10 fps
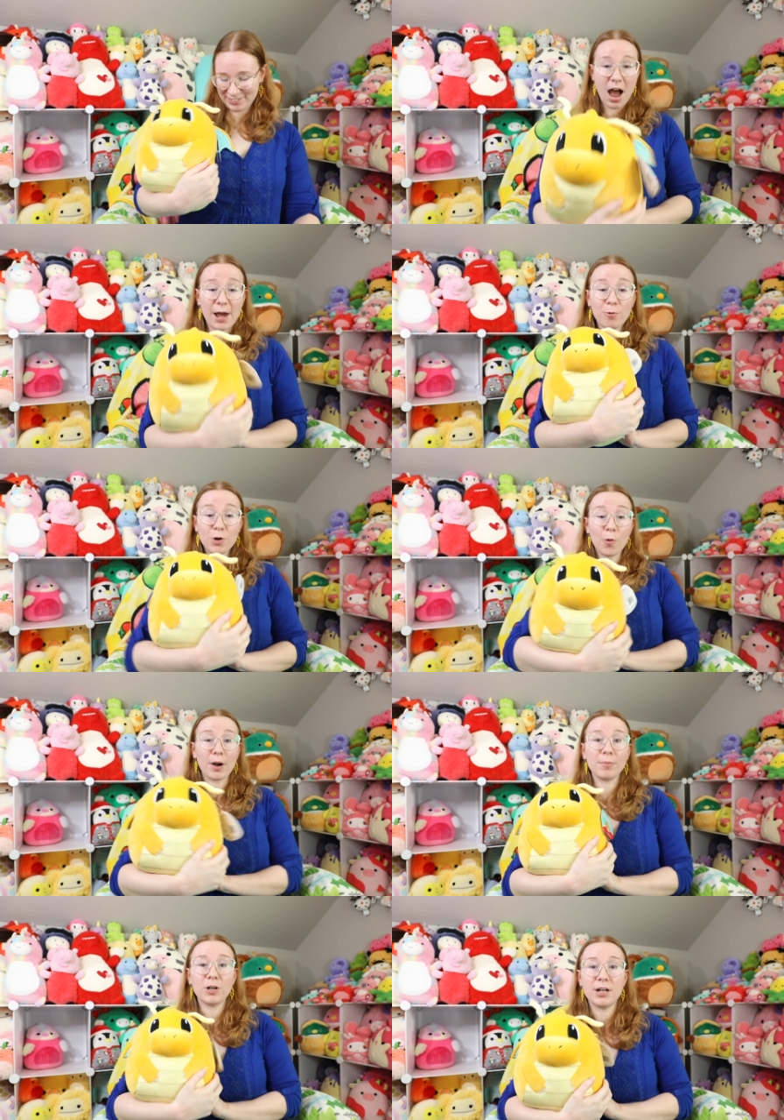I don't know what
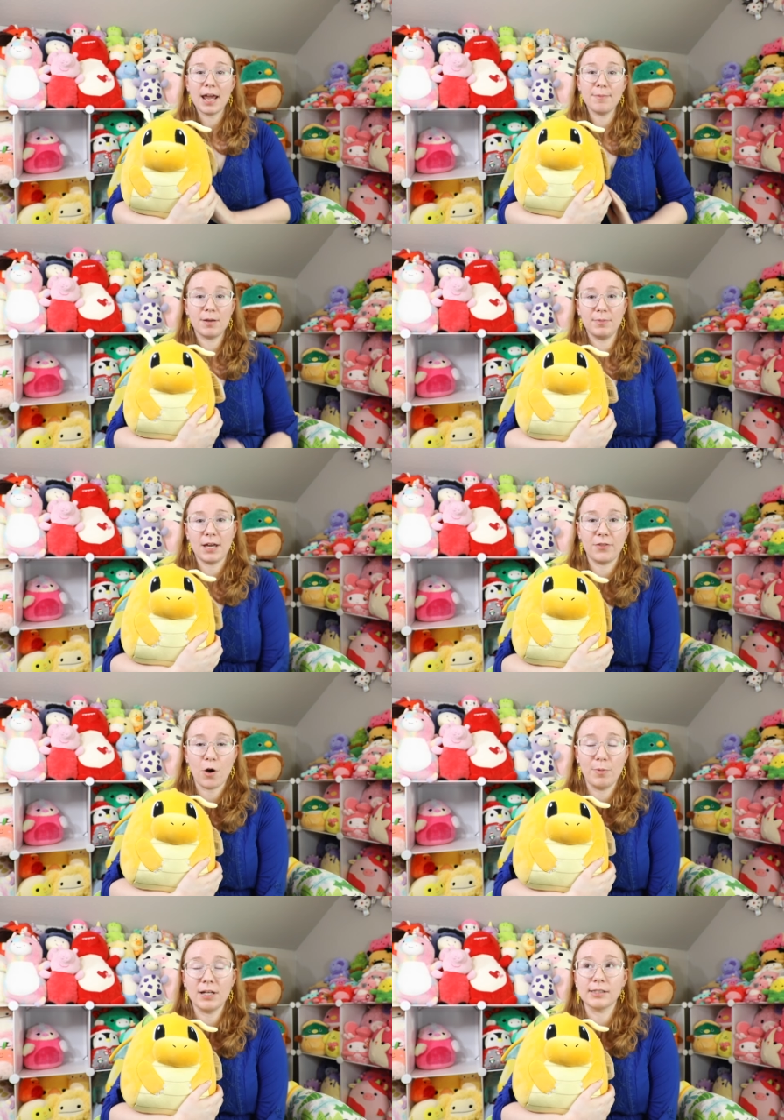I'm gonna name him yet
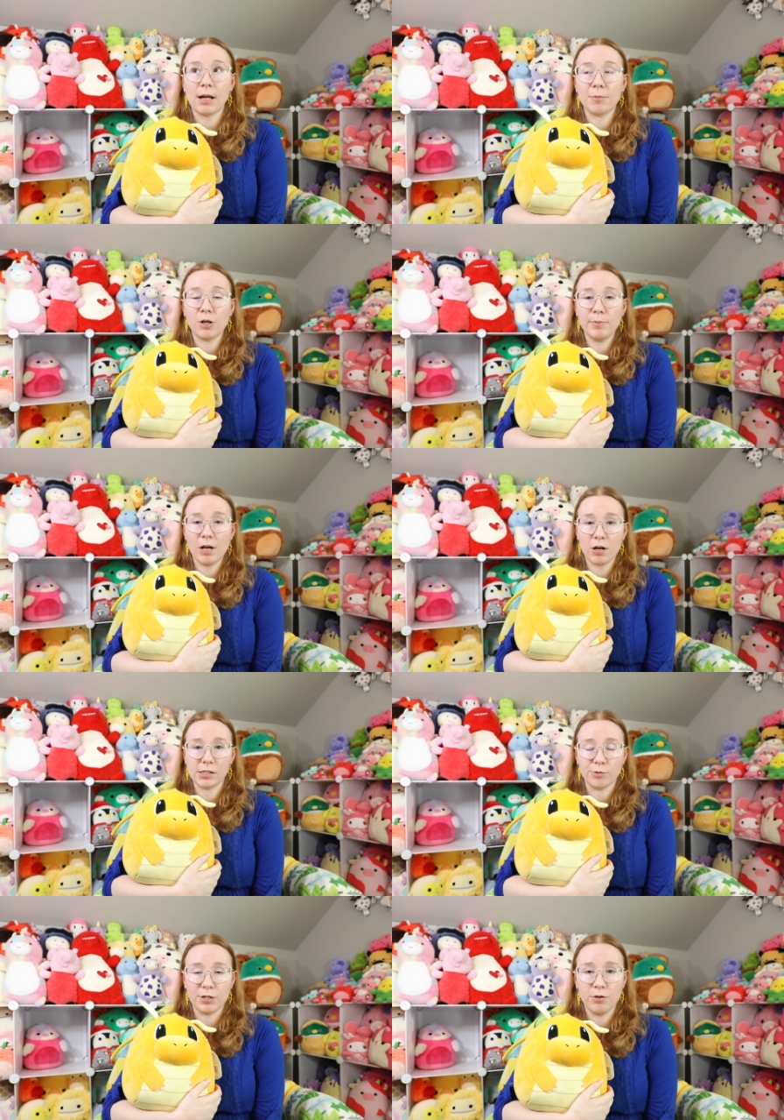though, because I'm gonna be
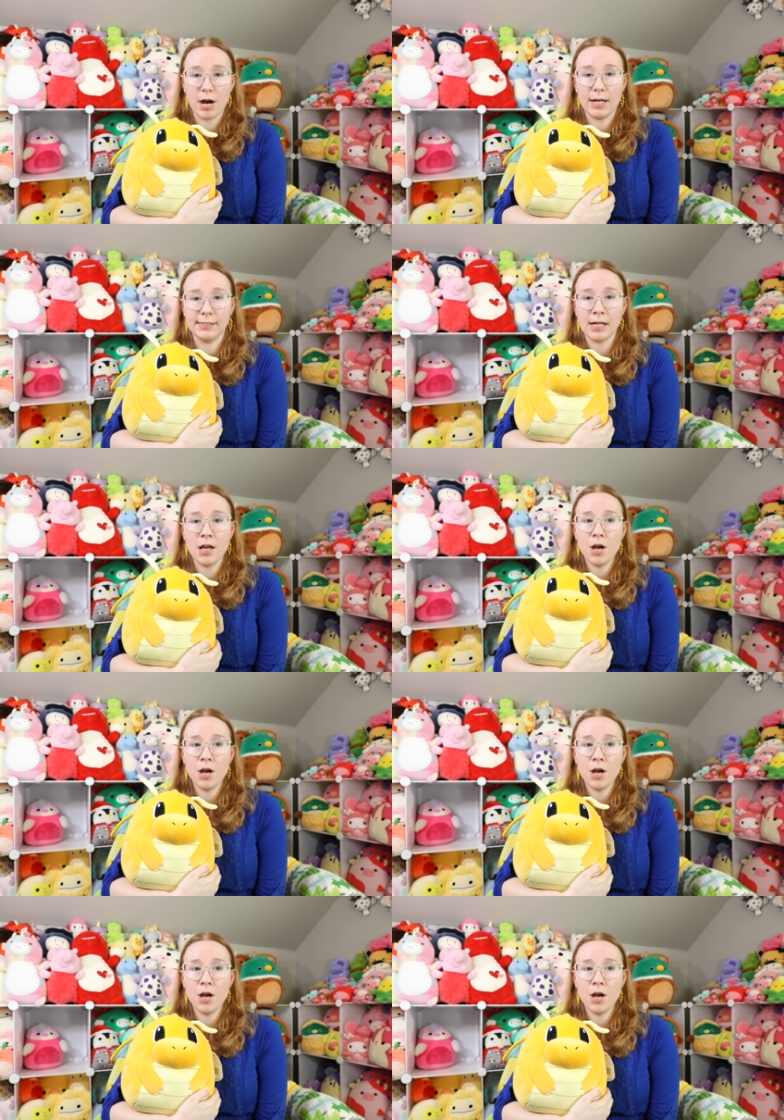honest with you guys,